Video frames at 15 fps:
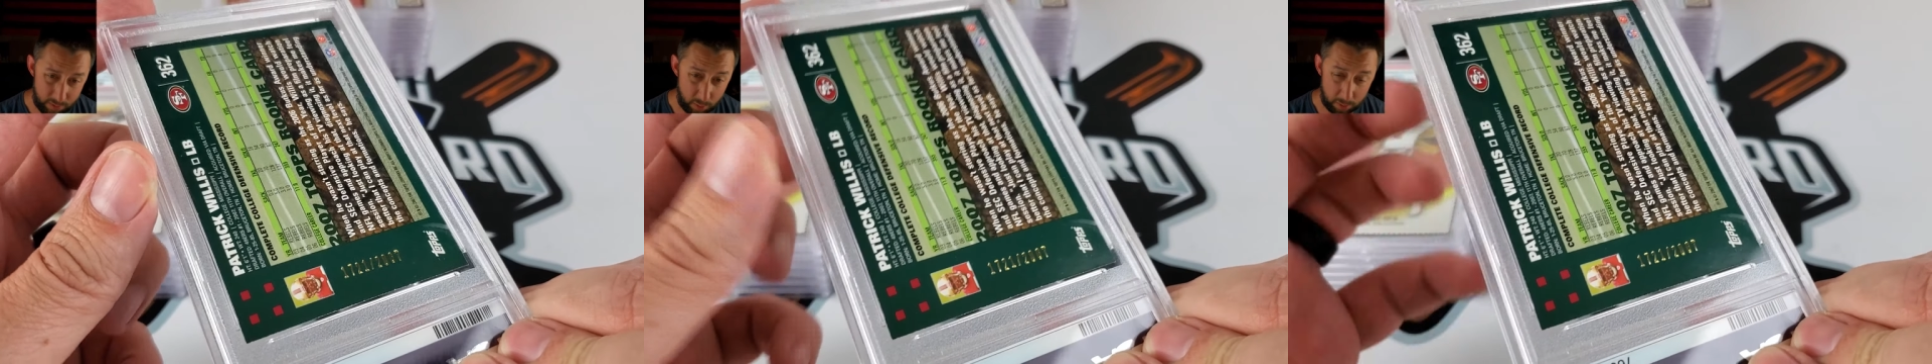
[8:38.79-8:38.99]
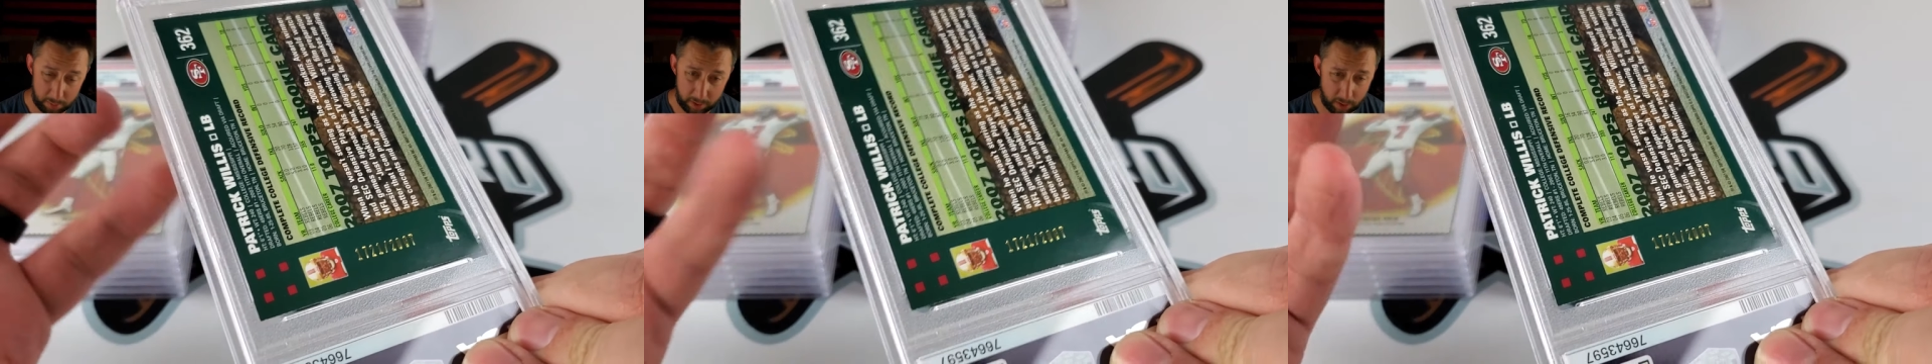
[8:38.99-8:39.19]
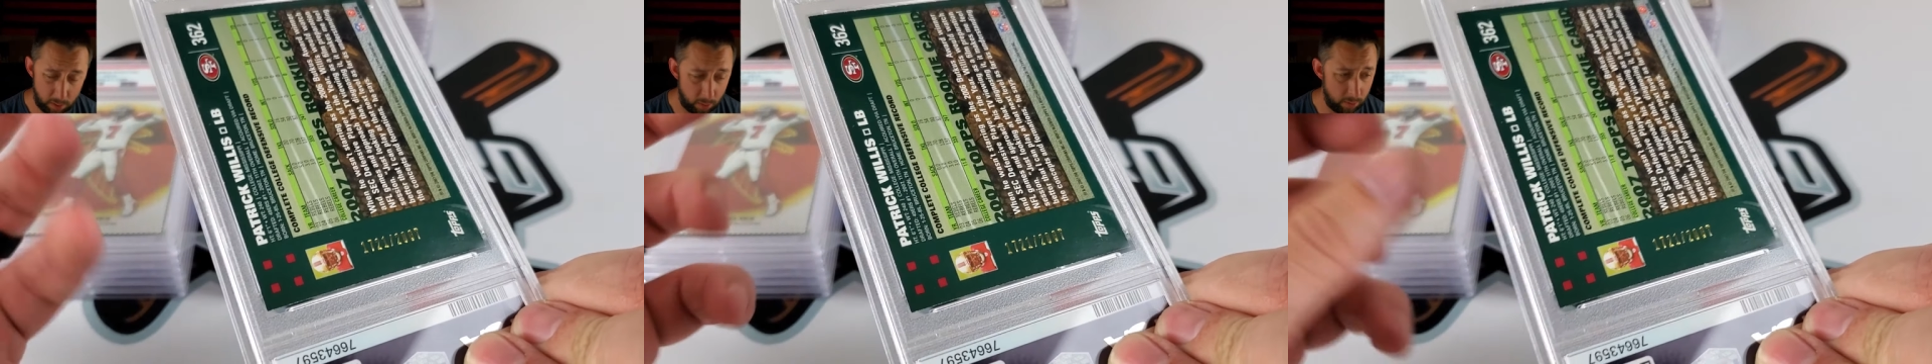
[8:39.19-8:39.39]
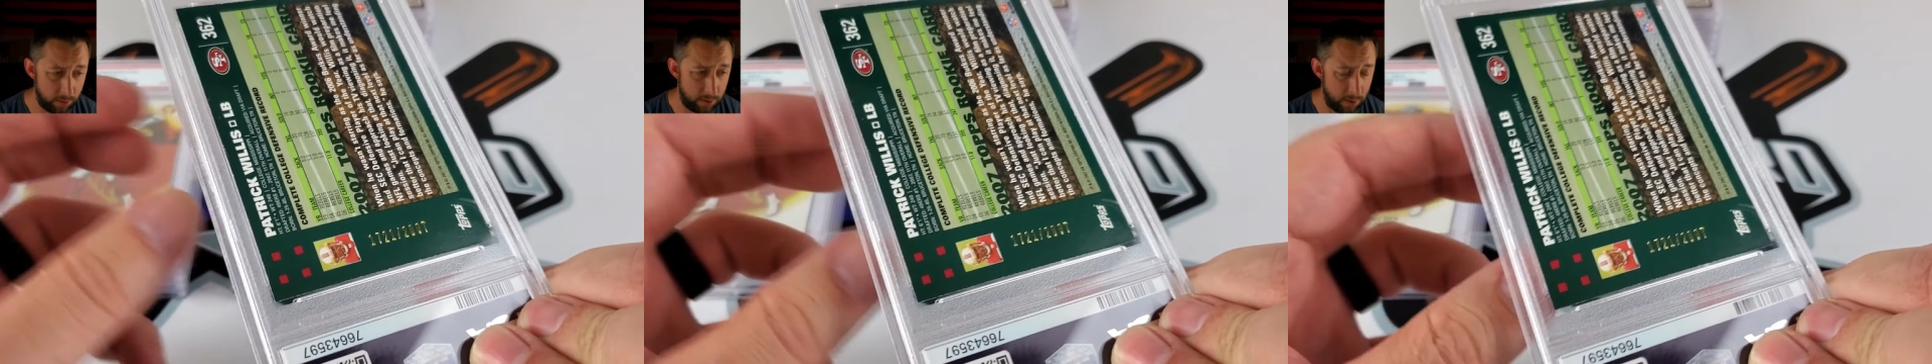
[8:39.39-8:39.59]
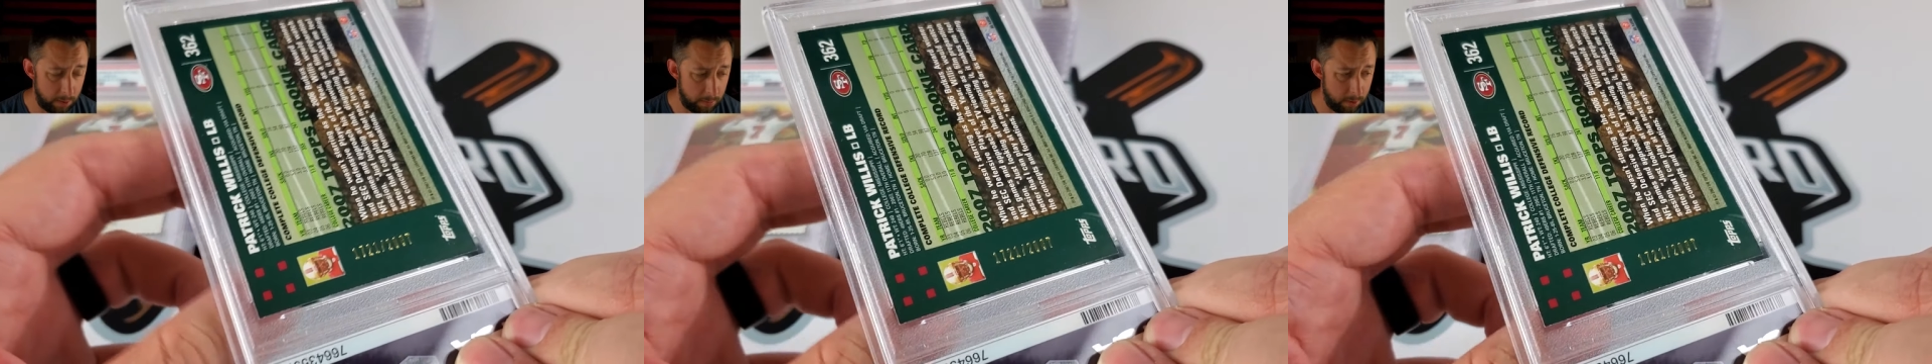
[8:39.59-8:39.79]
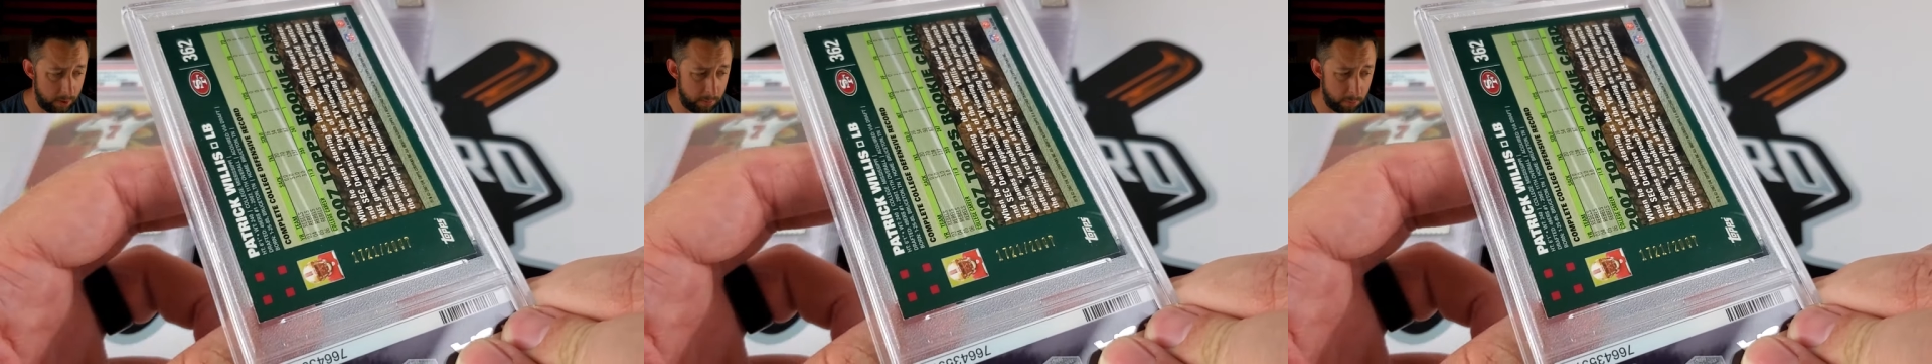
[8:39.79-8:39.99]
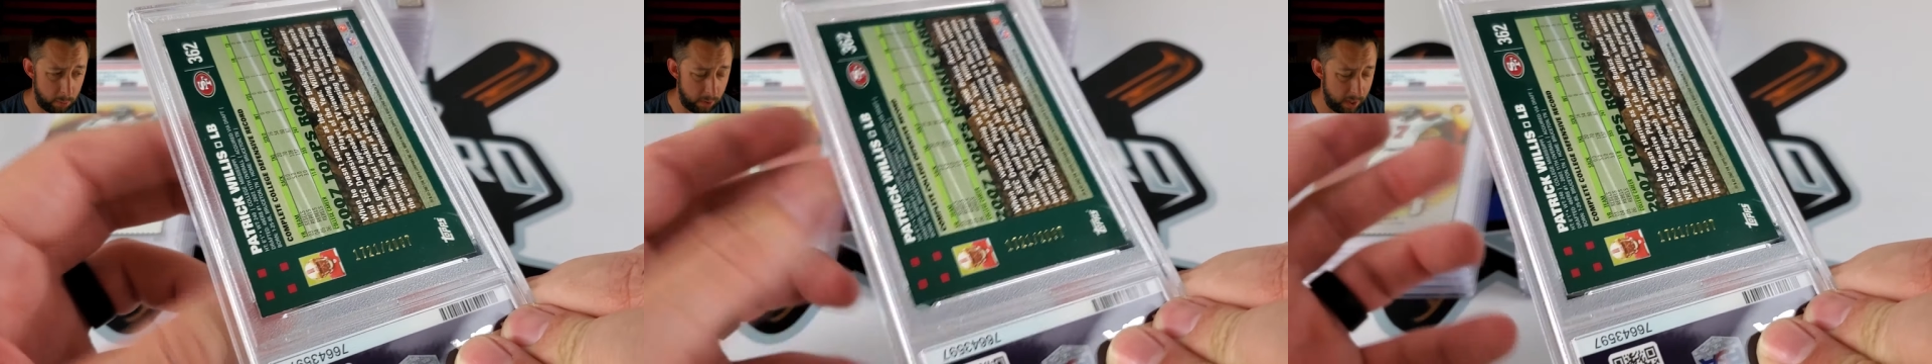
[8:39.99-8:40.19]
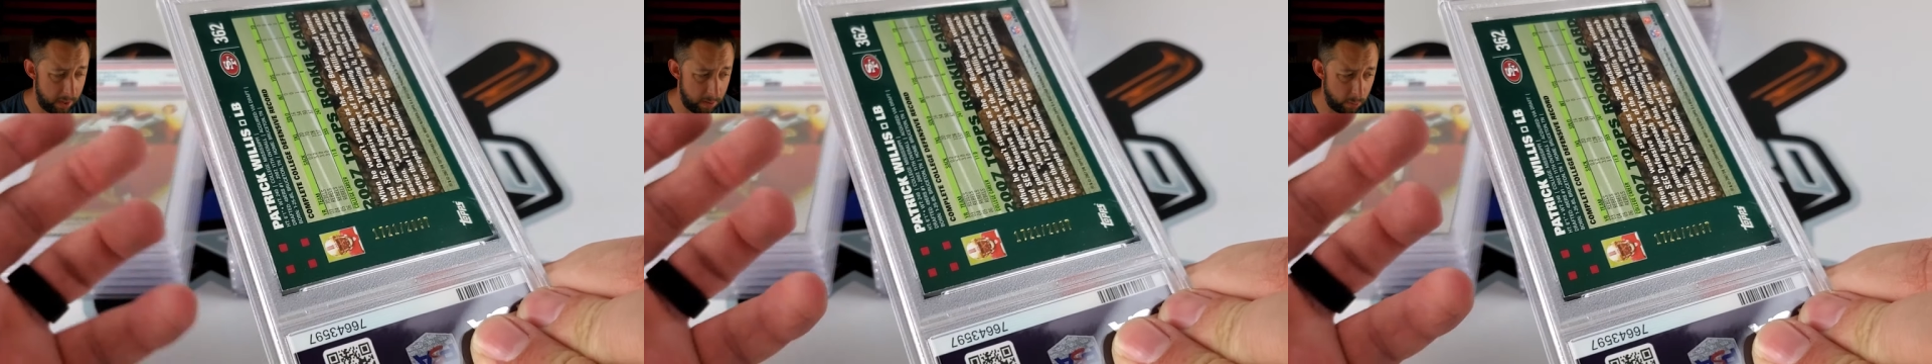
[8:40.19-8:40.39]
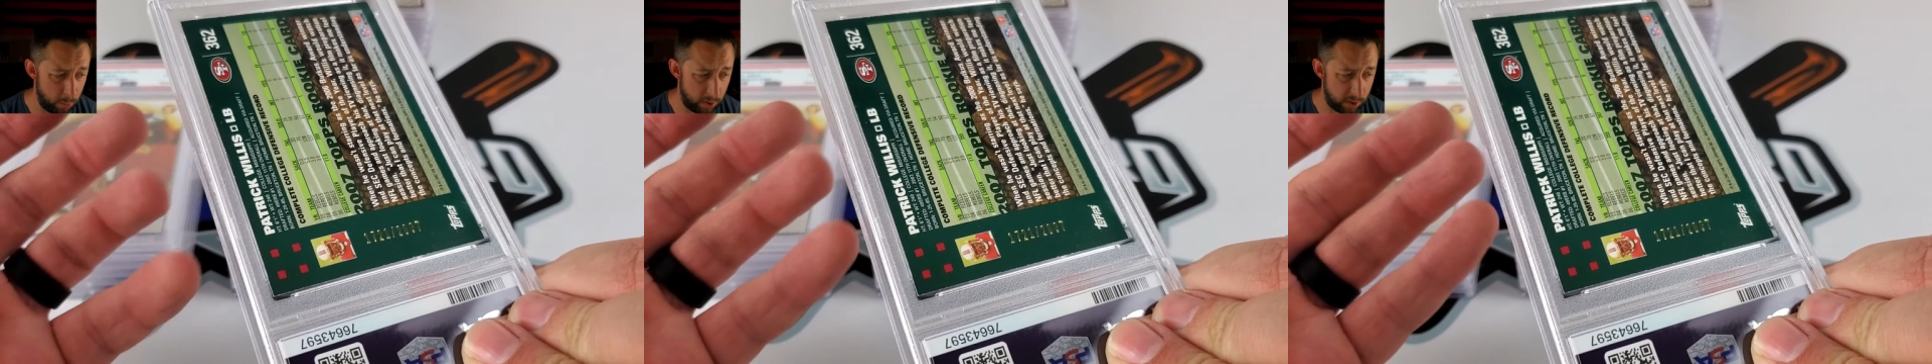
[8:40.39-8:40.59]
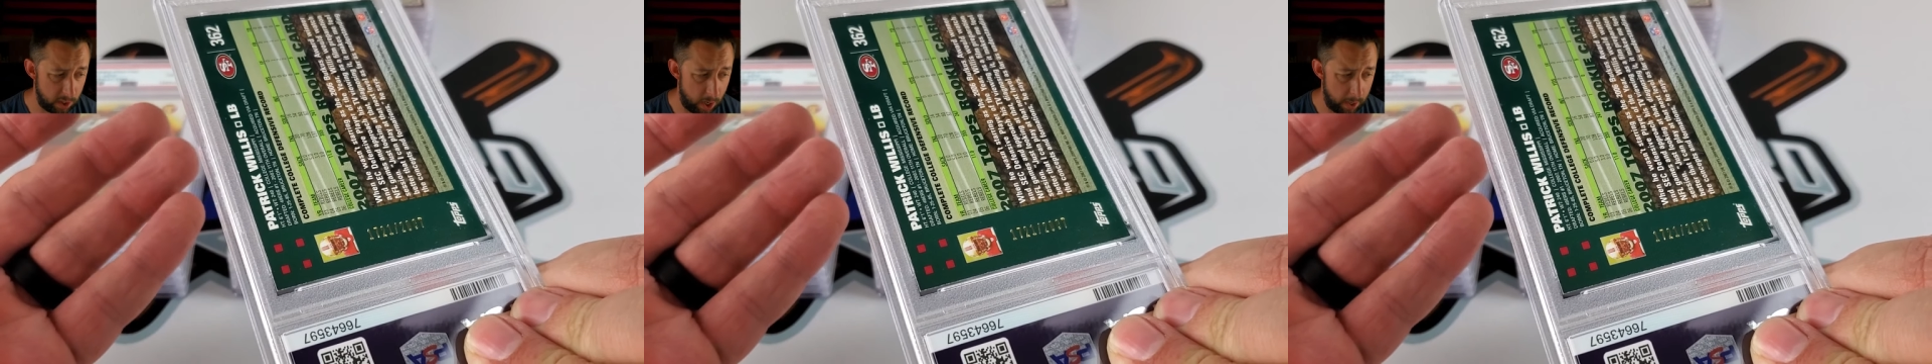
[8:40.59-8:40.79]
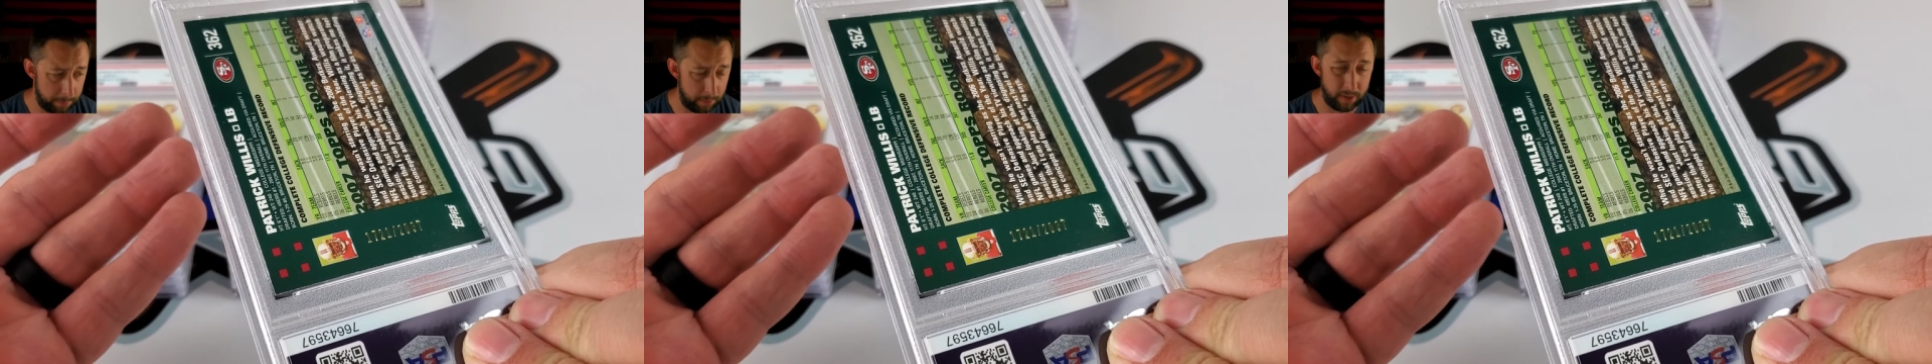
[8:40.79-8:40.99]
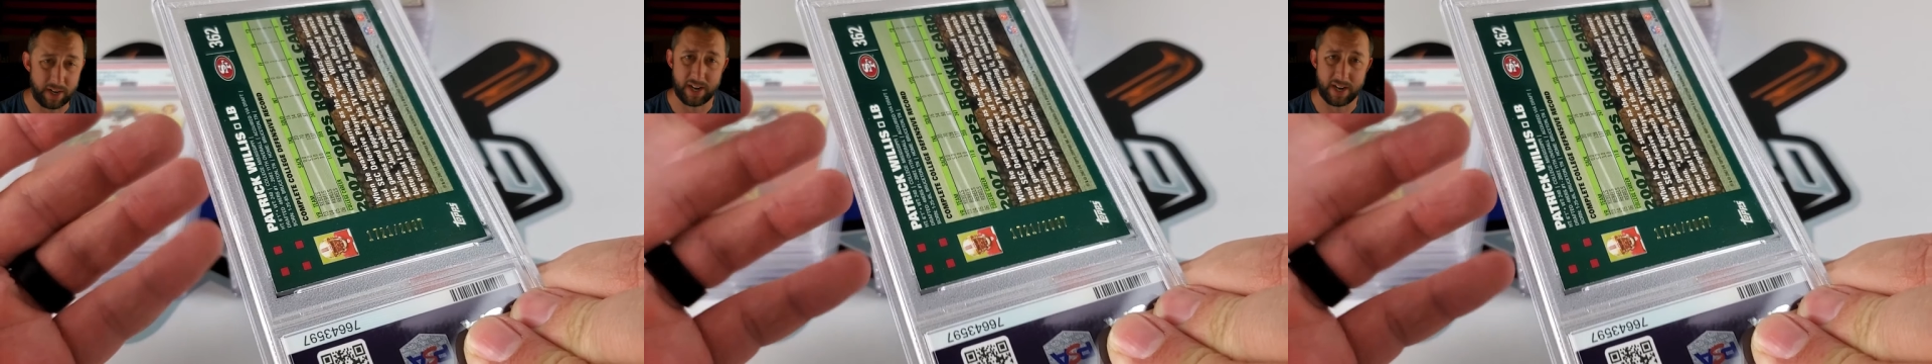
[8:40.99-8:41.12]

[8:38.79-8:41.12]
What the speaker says: Normally gold's numbered. Was copper